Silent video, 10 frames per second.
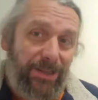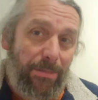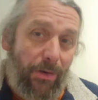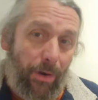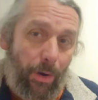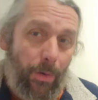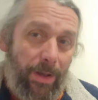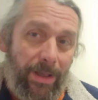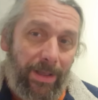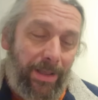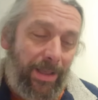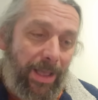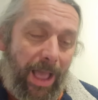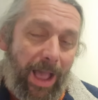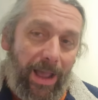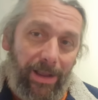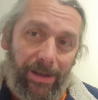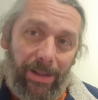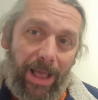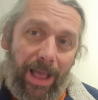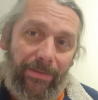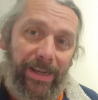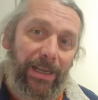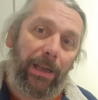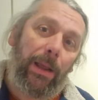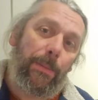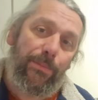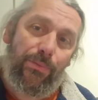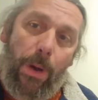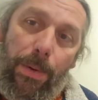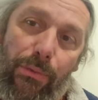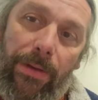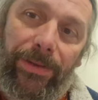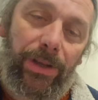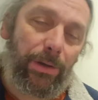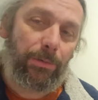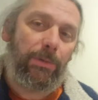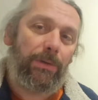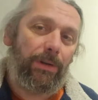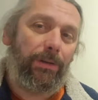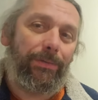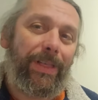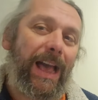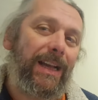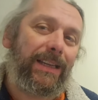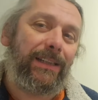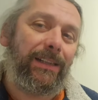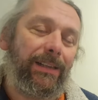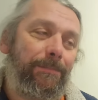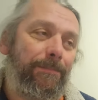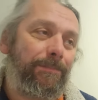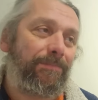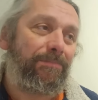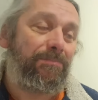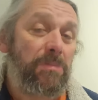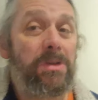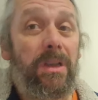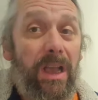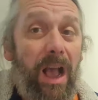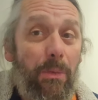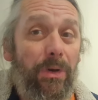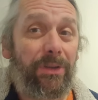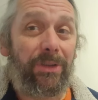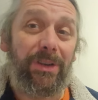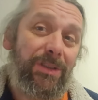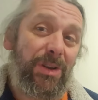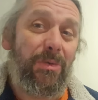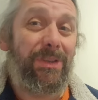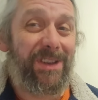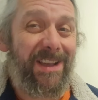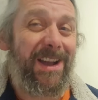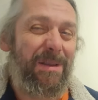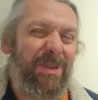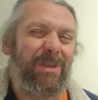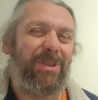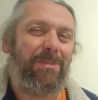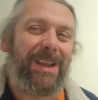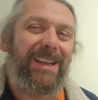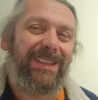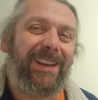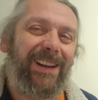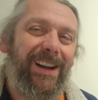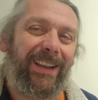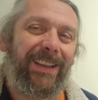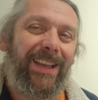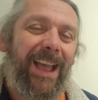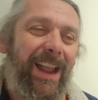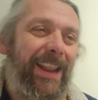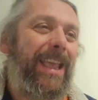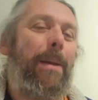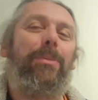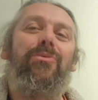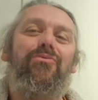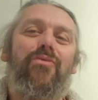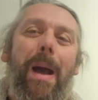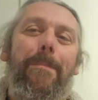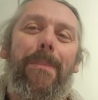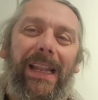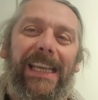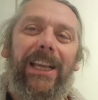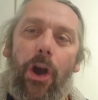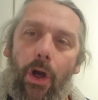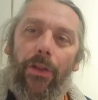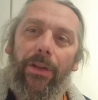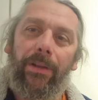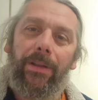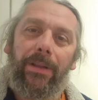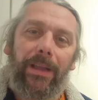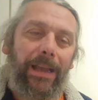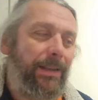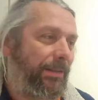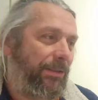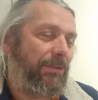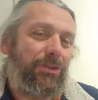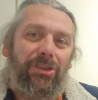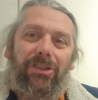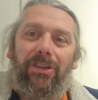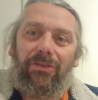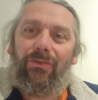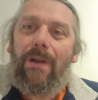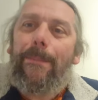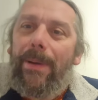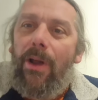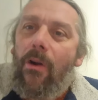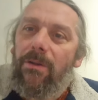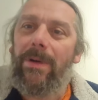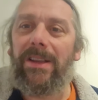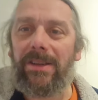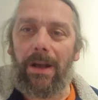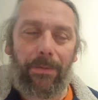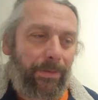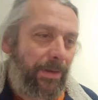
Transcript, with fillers: tomorrow, I'll have a proper review of that car. I was going to do one tonight, but it was a bit dark and I kept rambling on and just tripping over myself.